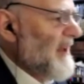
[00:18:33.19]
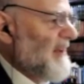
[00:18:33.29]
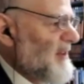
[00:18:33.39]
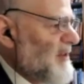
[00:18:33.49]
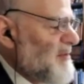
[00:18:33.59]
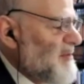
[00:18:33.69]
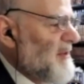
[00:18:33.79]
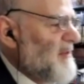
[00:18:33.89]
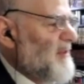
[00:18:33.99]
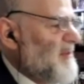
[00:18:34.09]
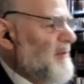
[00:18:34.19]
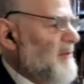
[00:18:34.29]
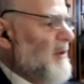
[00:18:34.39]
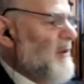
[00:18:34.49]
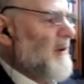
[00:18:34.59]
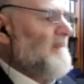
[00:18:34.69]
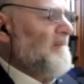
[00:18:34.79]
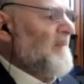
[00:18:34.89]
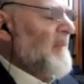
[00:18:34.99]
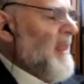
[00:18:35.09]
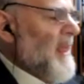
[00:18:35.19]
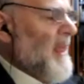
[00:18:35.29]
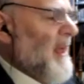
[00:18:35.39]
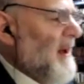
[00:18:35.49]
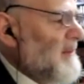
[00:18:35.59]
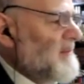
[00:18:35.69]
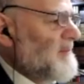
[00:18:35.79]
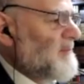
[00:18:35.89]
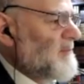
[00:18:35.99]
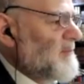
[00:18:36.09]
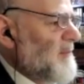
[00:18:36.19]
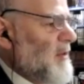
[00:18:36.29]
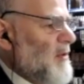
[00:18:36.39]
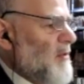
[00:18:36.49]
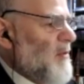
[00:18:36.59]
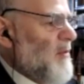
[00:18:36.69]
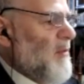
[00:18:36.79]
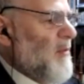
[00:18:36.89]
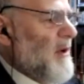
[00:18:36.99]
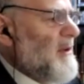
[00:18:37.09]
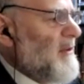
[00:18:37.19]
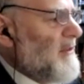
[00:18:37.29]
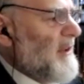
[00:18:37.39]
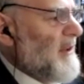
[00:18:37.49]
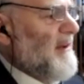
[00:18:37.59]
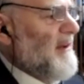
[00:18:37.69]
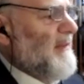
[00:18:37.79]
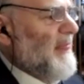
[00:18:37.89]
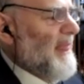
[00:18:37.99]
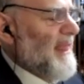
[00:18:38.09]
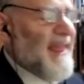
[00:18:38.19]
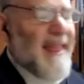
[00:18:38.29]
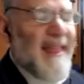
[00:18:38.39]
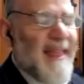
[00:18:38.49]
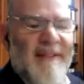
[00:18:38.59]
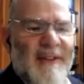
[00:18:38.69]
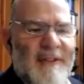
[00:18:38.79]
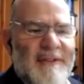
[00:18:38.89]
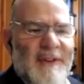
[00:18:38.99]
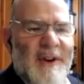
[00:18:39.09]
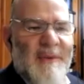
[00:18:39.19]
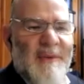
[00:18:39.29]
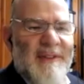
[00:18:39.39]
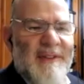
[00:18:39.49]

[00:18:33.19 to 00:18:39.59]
I guess this was before. What do we use? Those floating wicks.